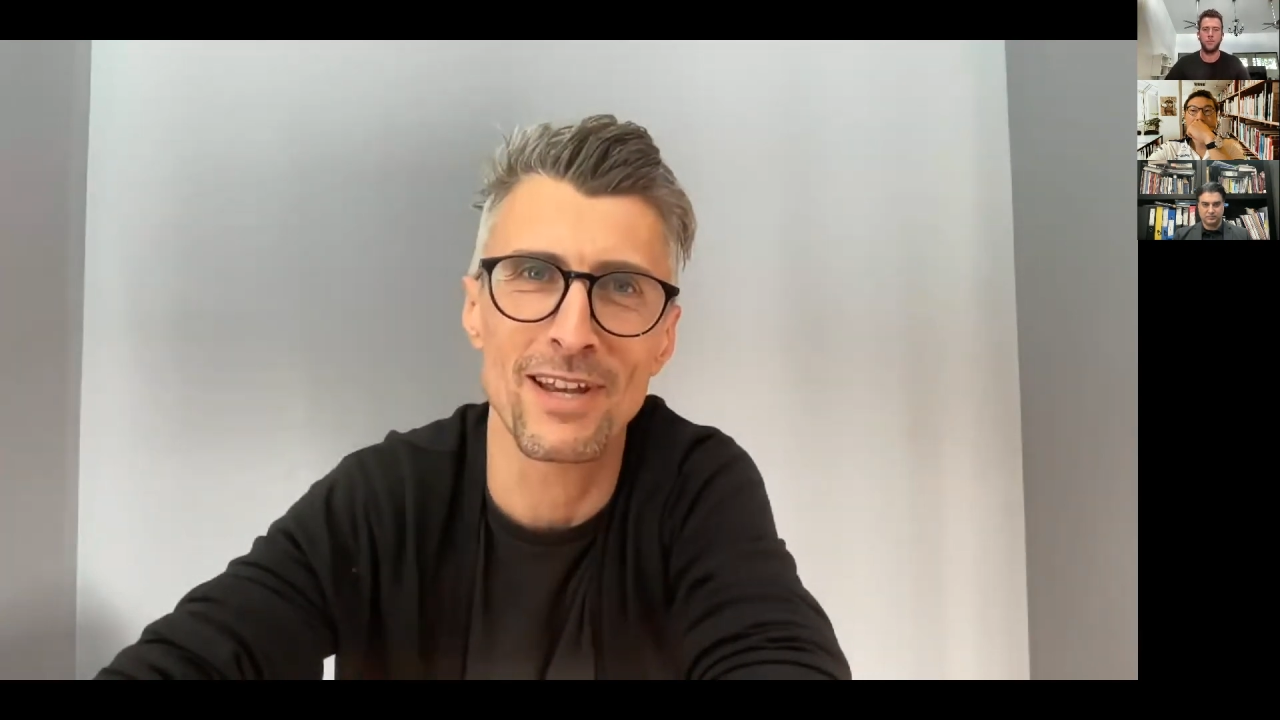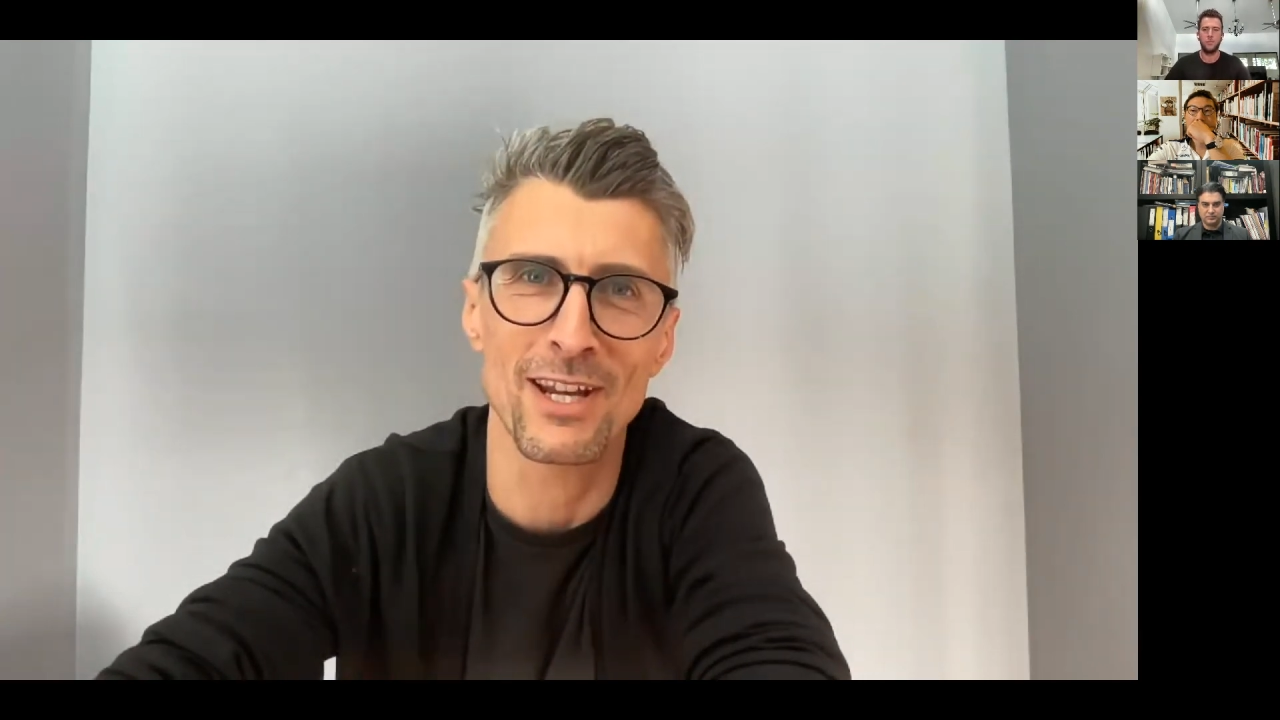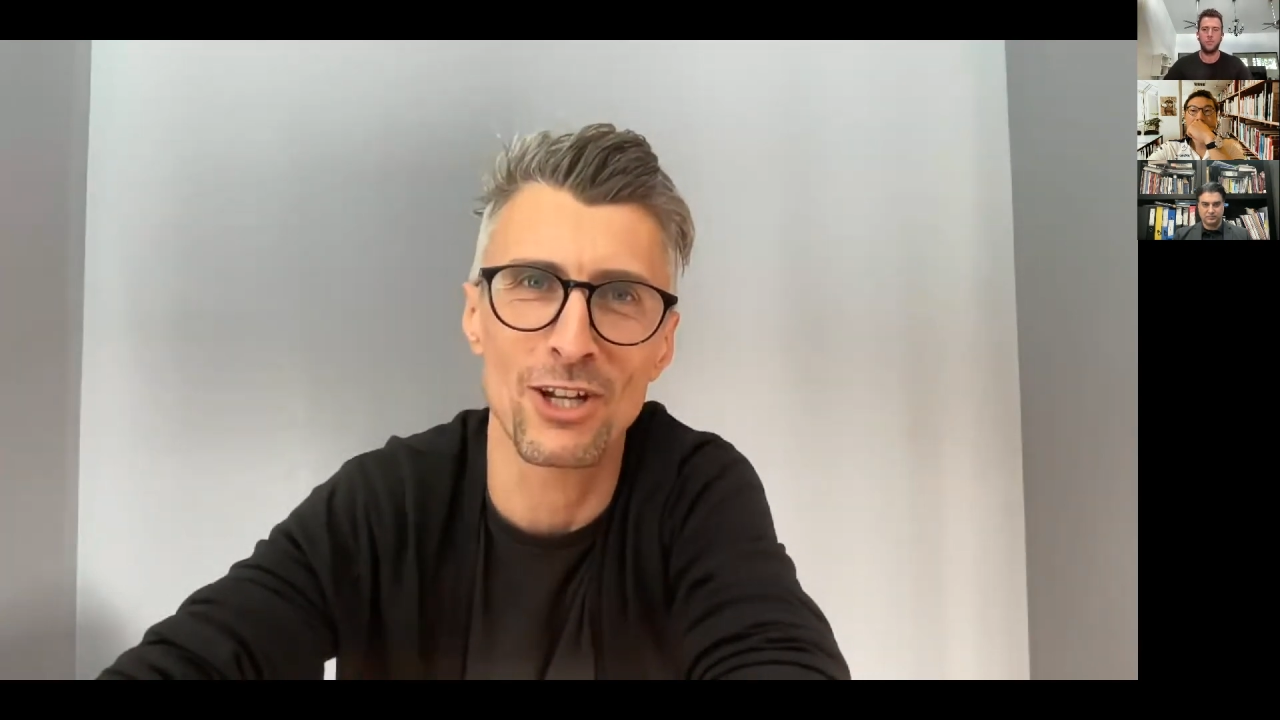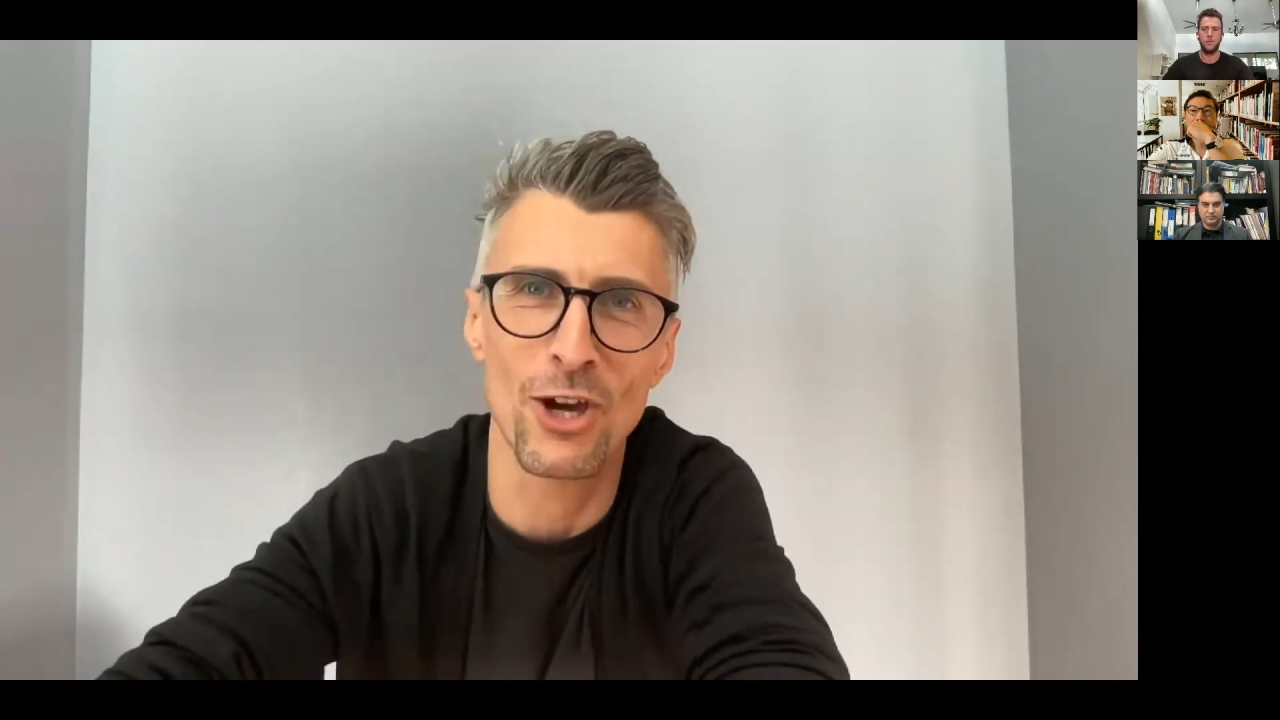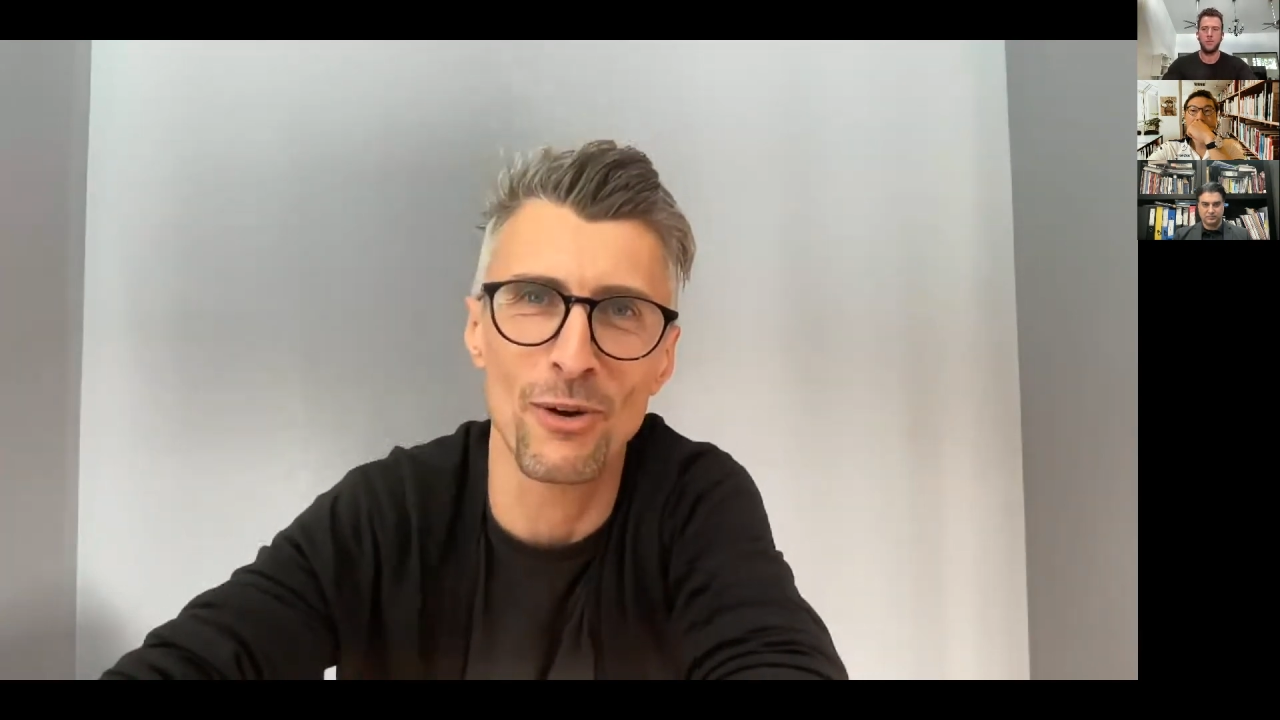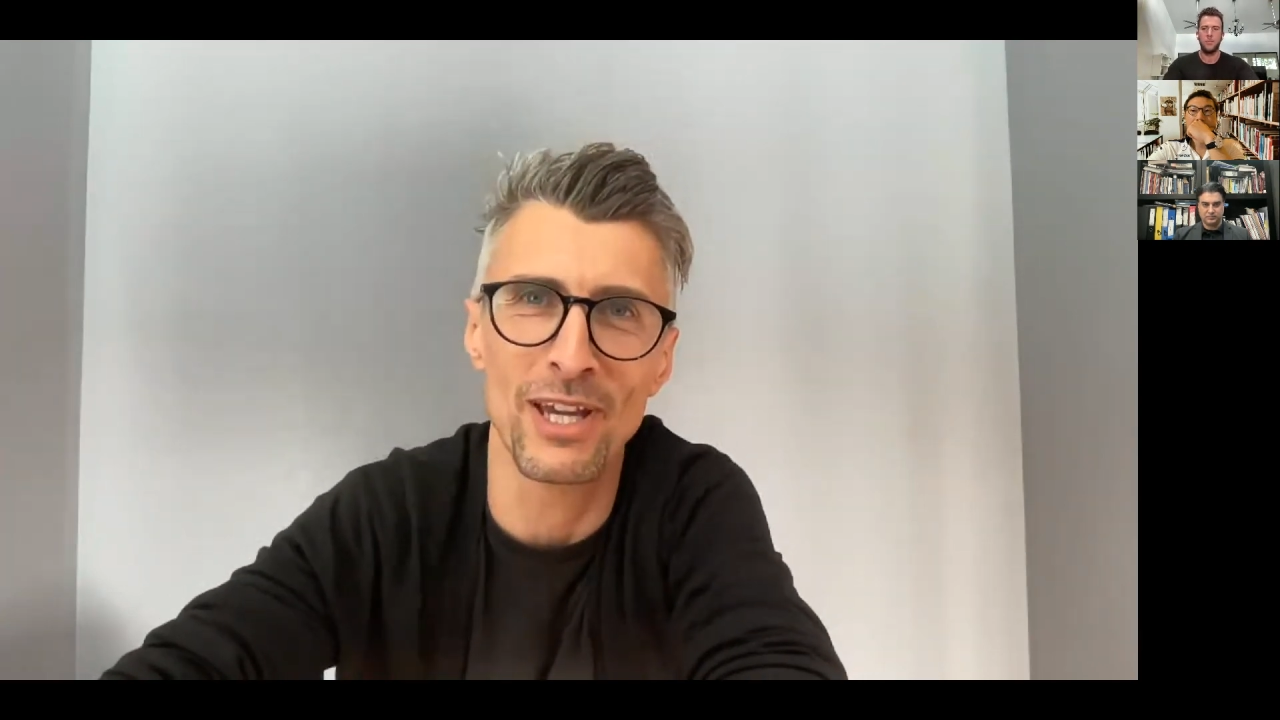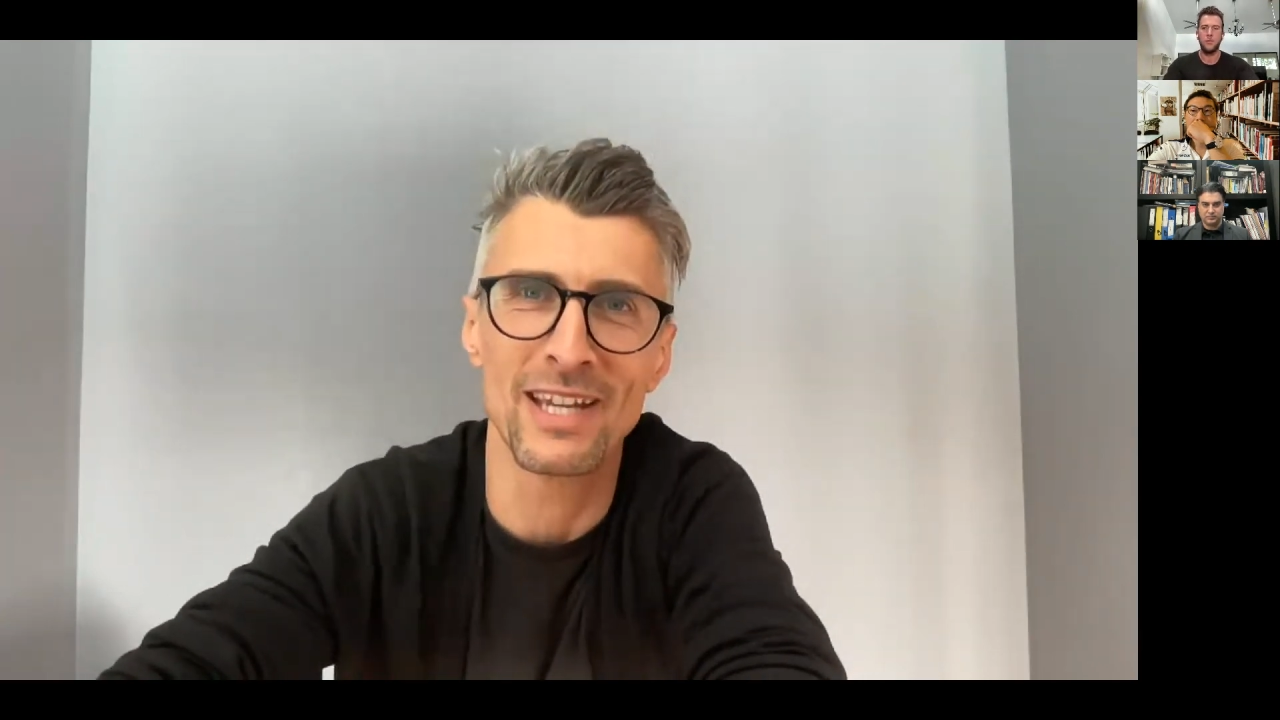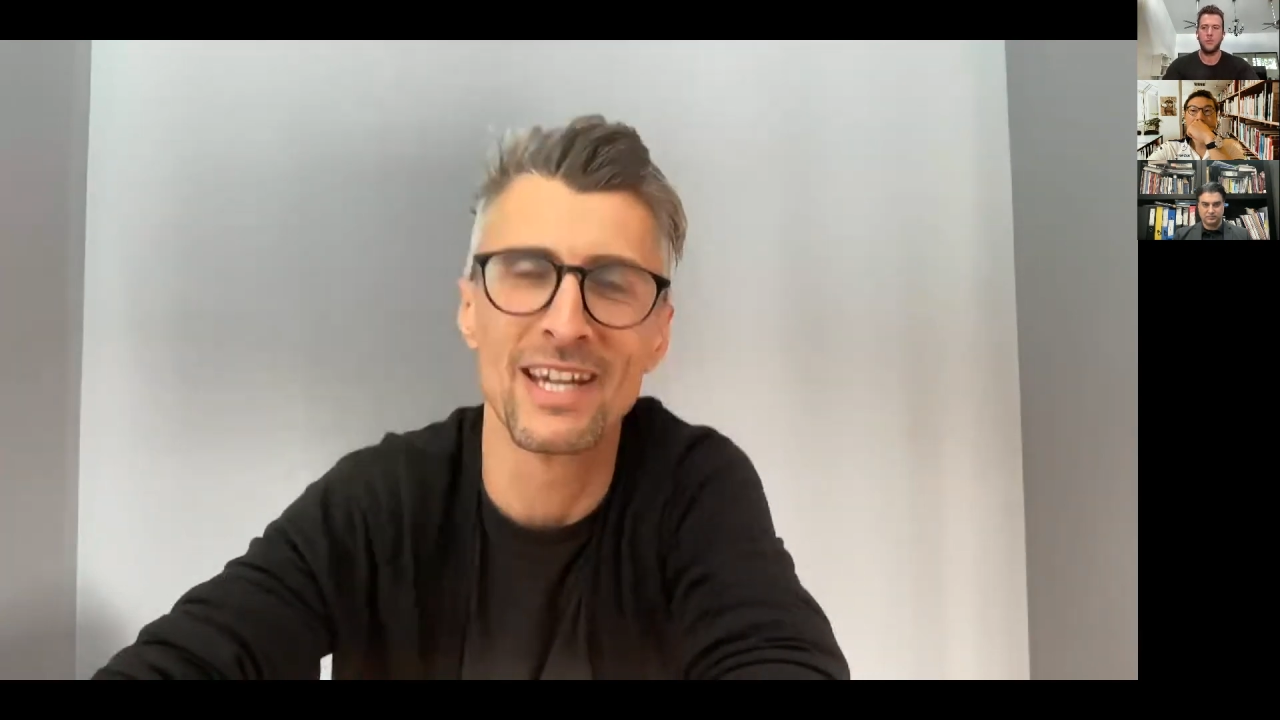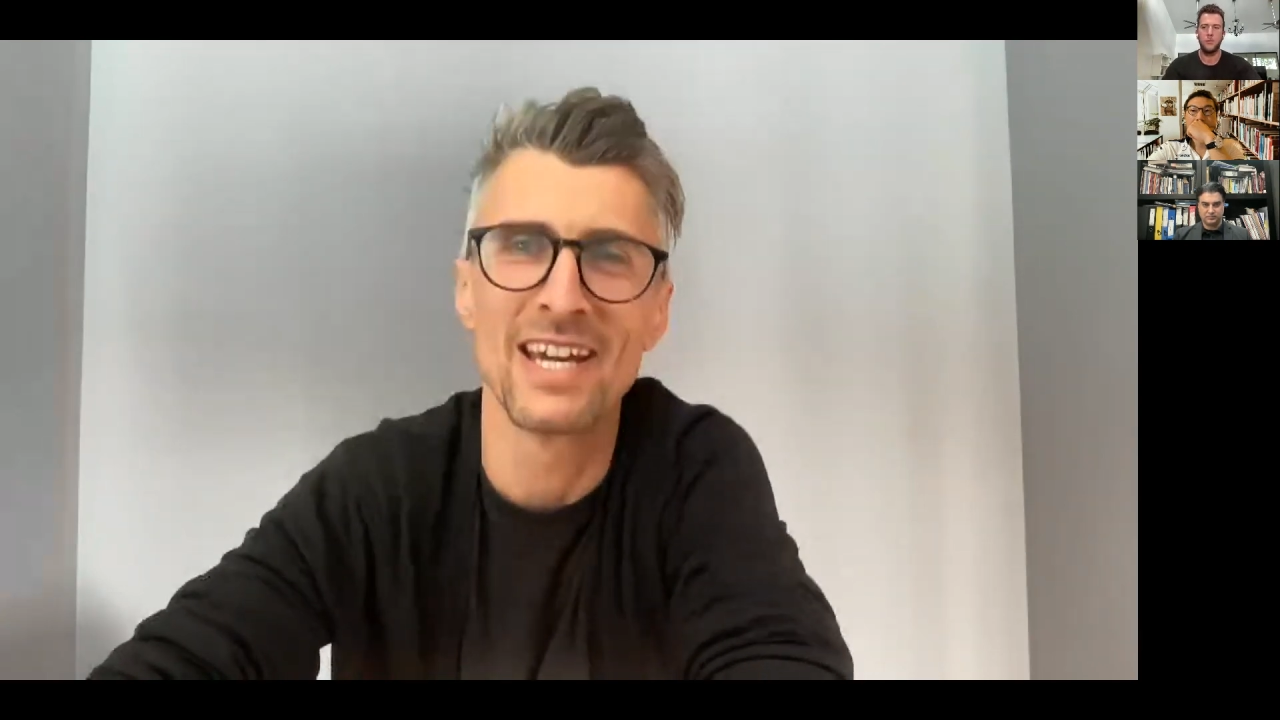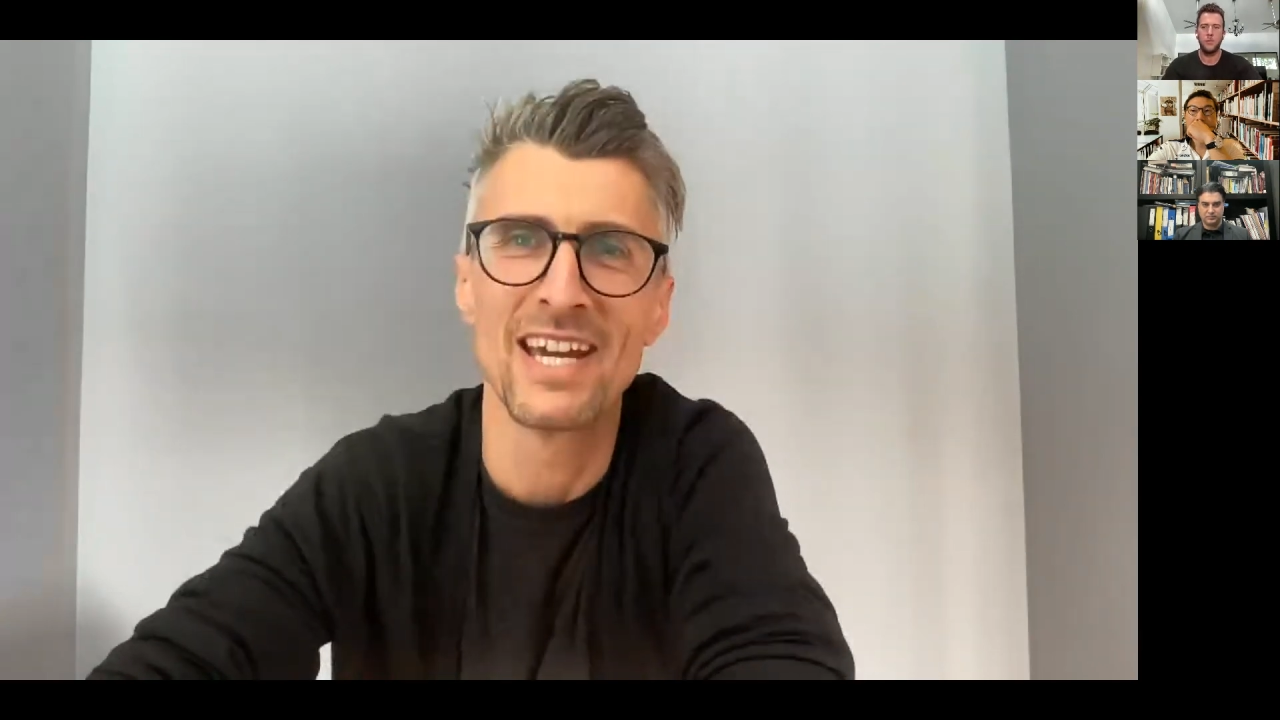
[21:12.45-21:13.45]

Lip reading: and going,